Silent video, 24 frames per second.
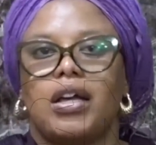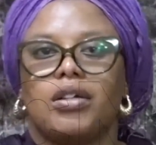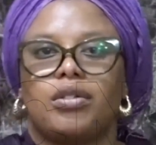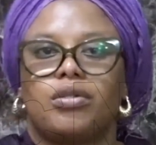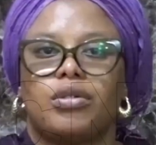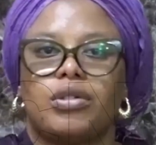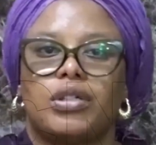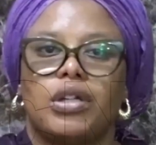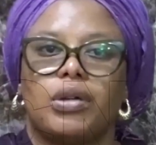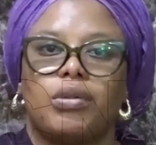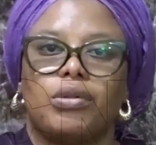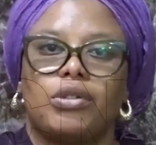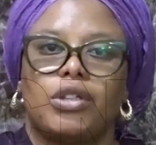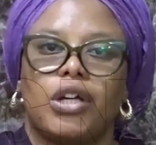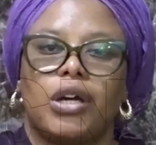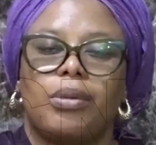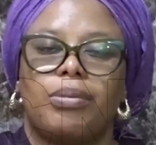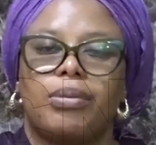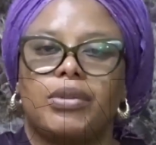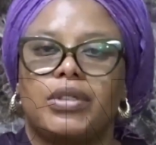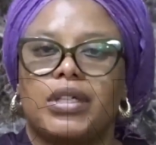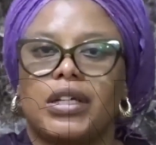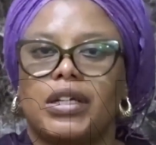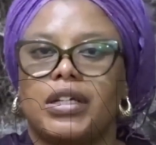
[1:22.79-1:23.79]
Today we shall
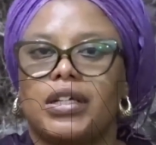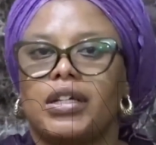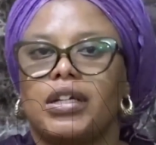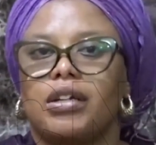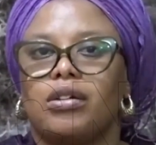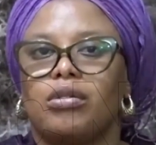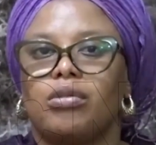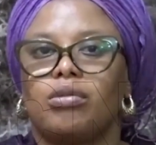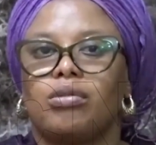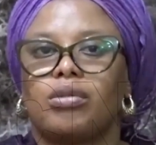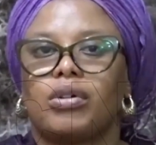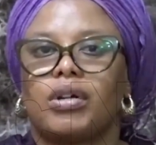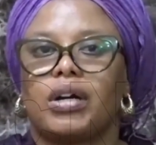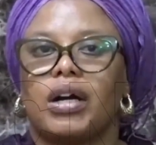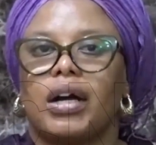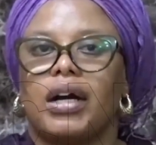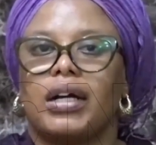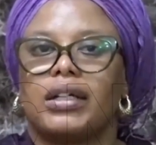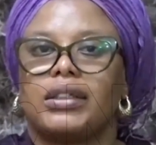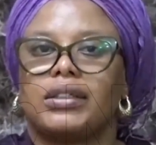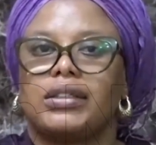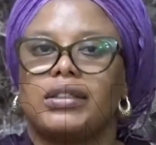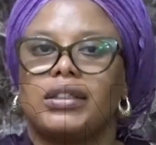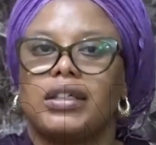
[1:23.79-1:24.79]
be taking a look
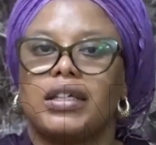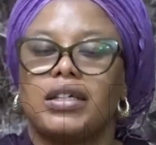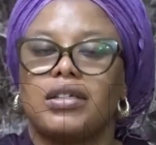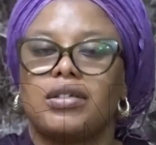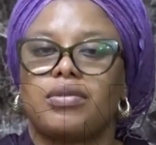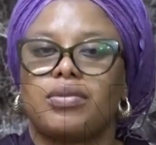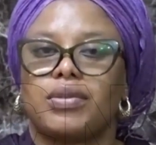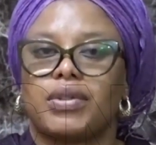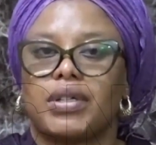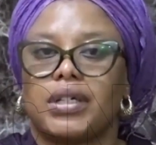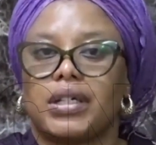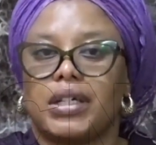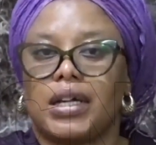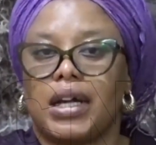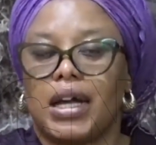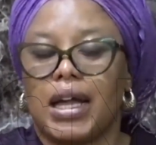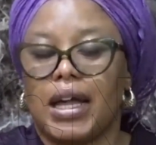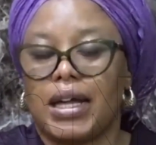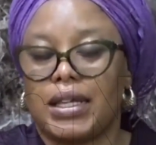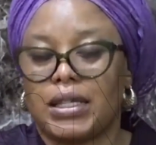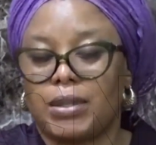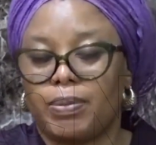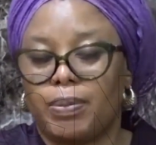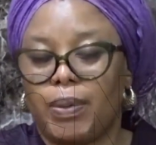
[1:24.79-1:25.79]
at this with an
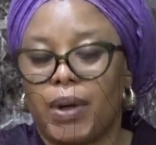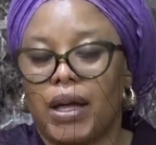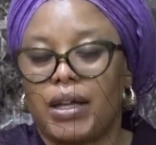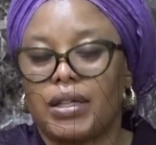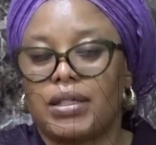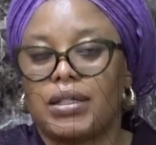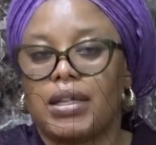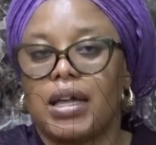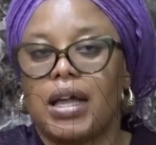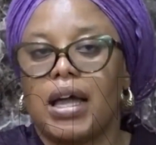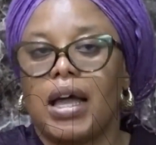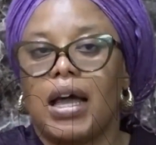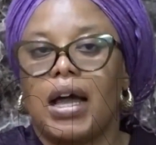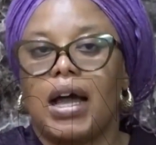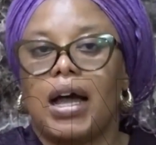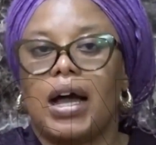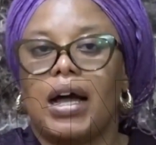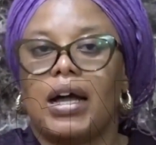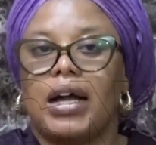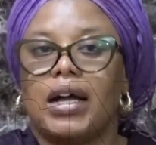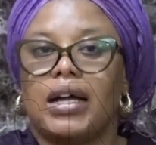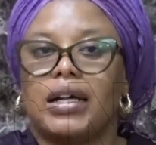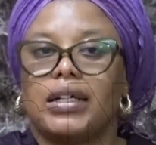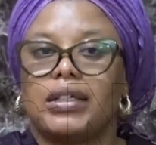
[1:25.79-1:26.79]
expert
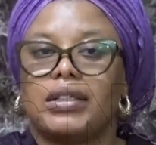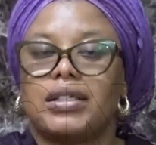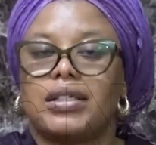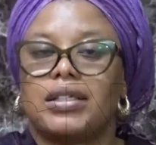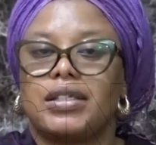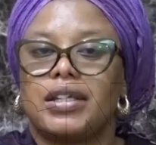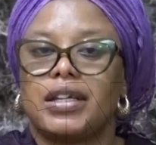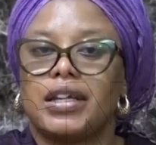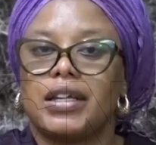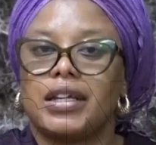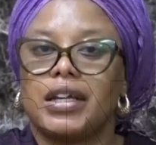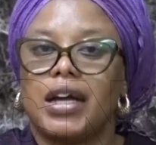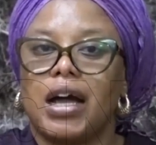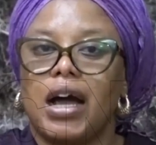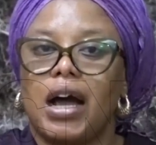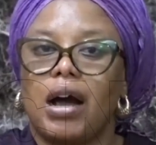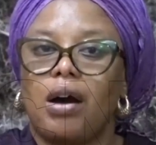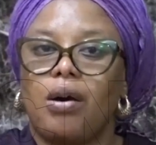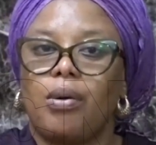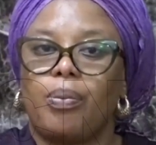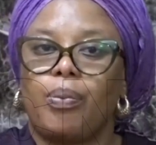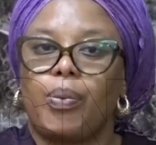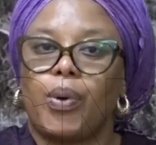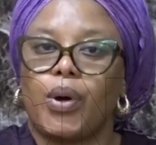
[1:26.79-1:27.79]
and seeing
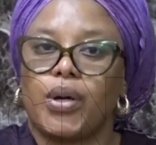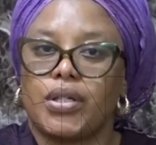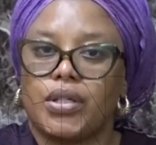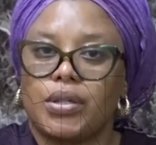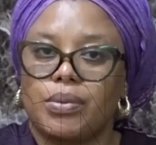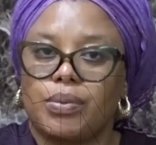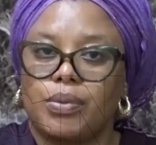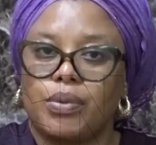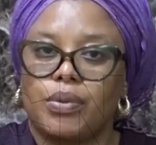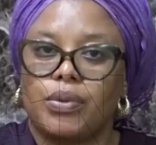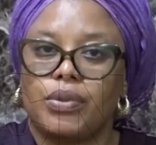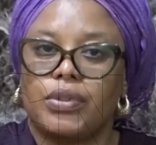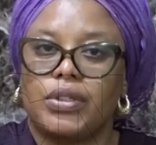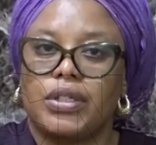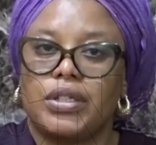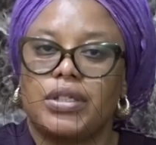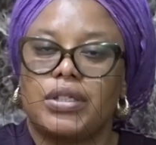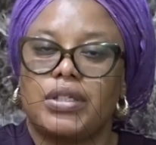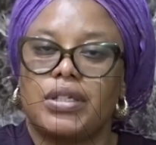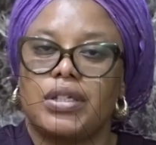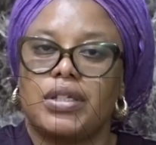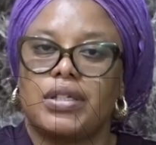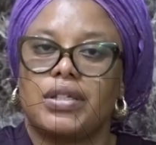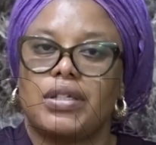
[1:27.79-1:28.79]
how possible
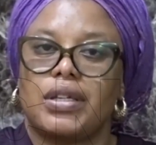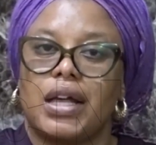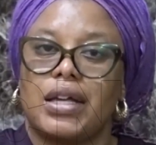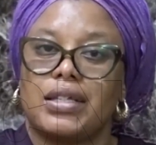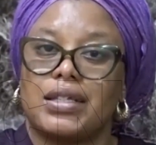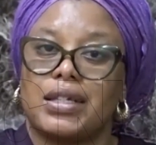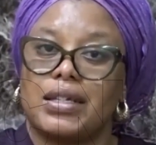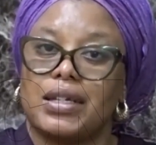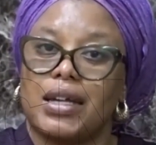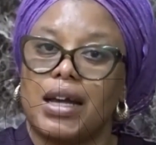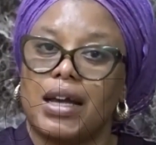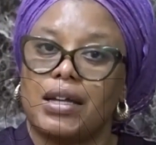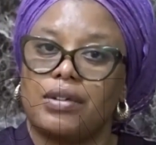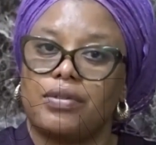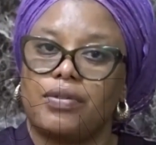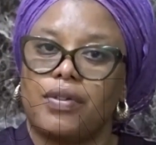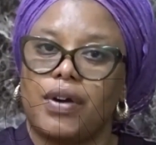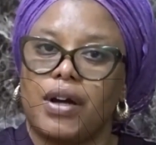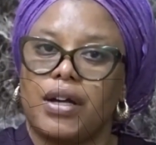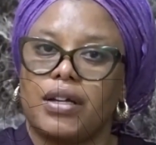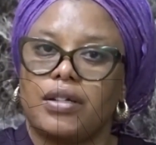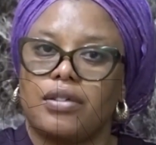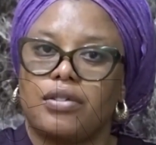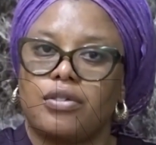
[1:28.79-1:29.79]
this is as an
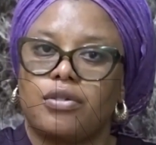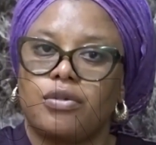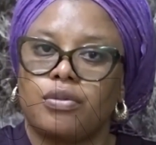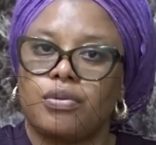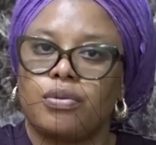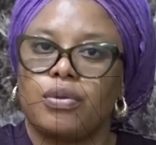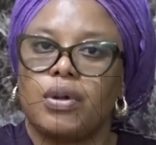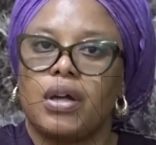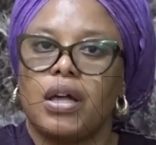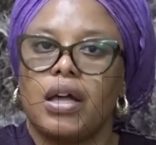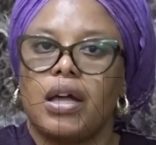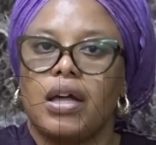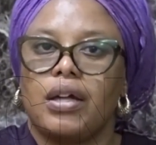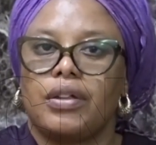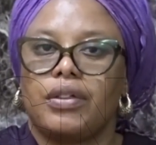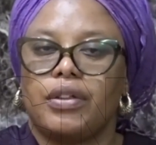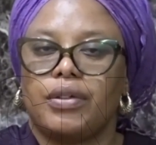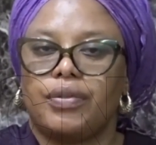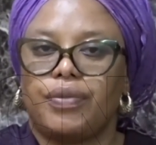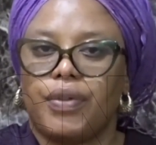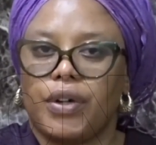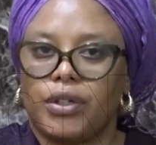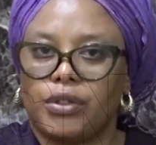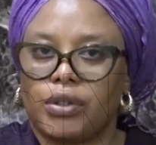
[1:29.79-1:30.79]
advice to
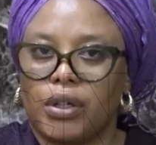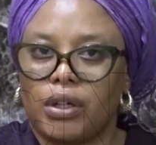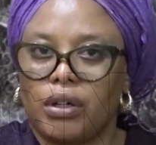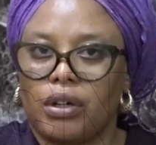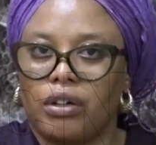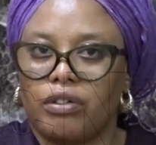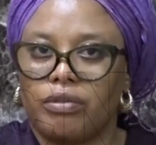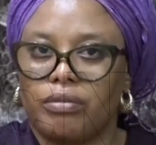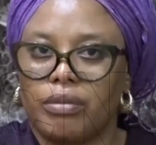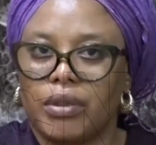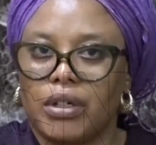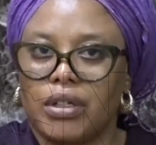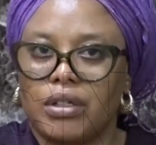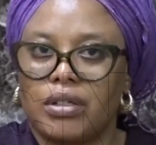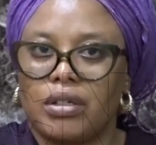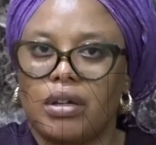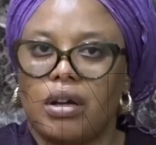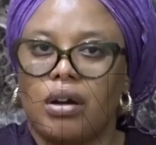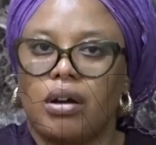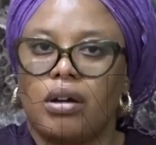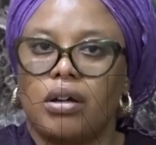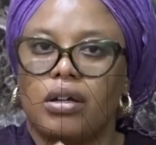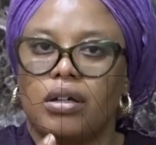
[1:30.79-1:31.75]
the federal government.